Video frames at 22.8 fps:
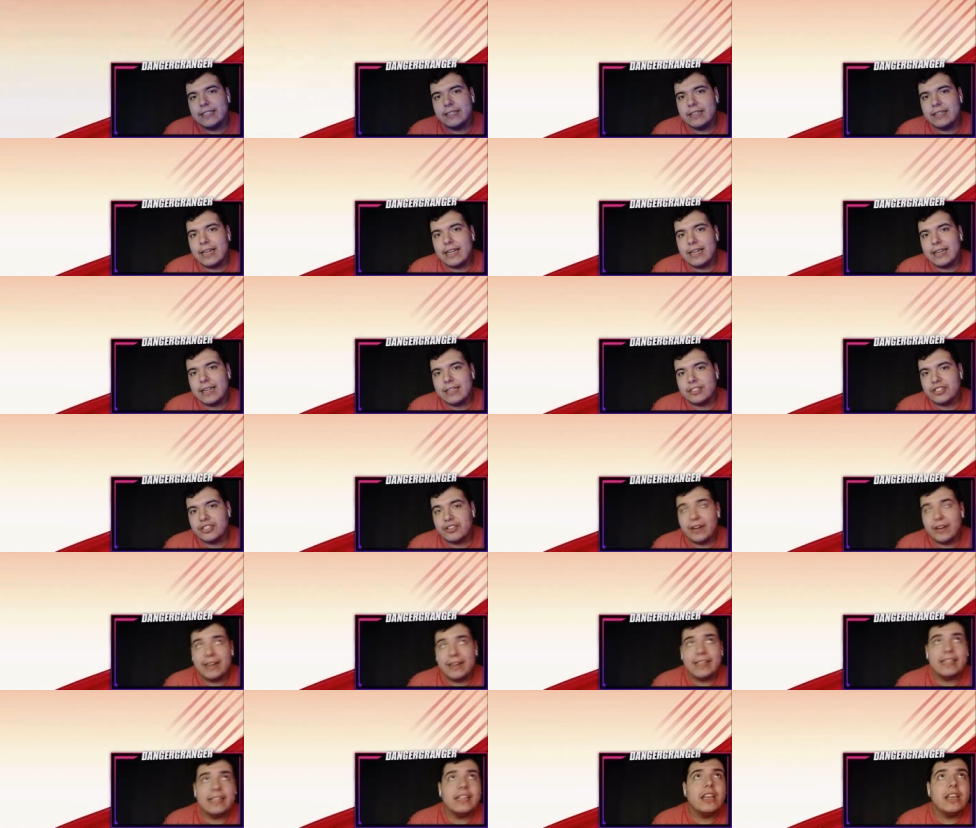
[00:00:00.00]
not on
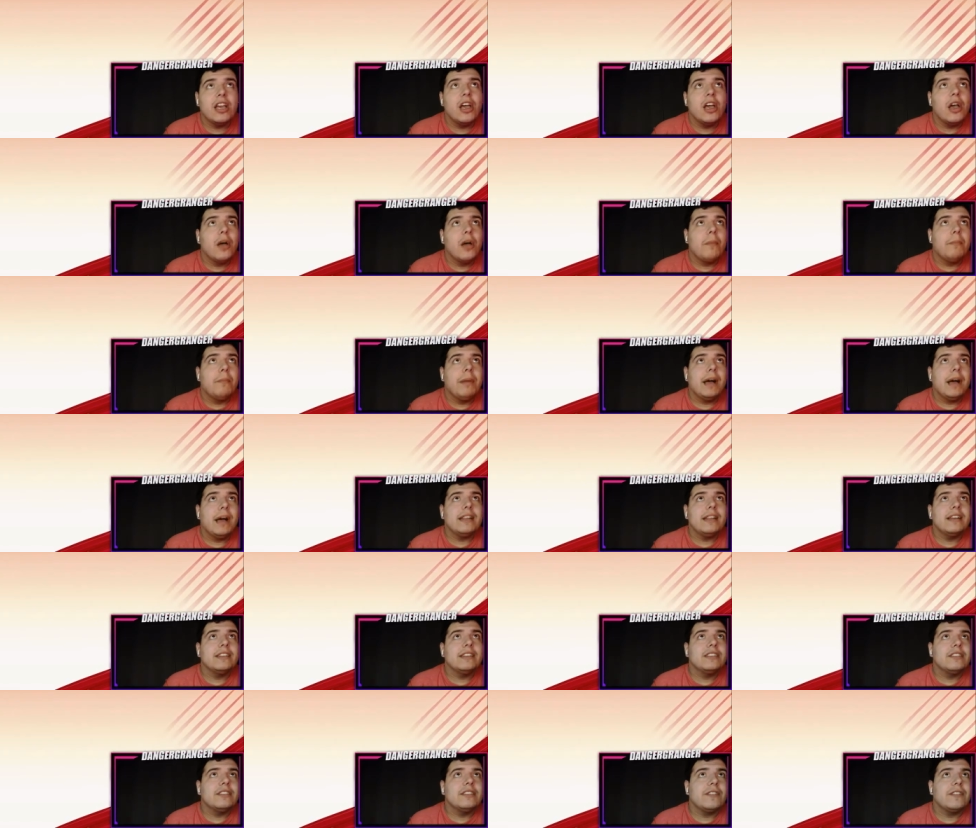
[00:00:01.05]
training. But
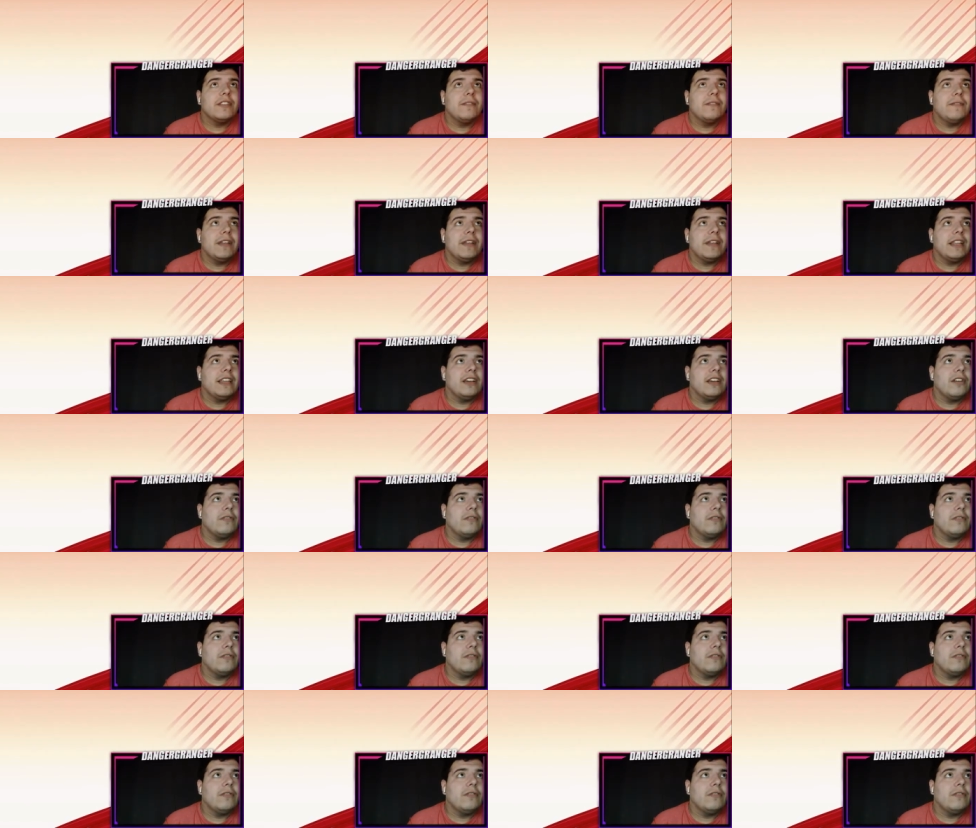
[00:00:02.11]
just for the video,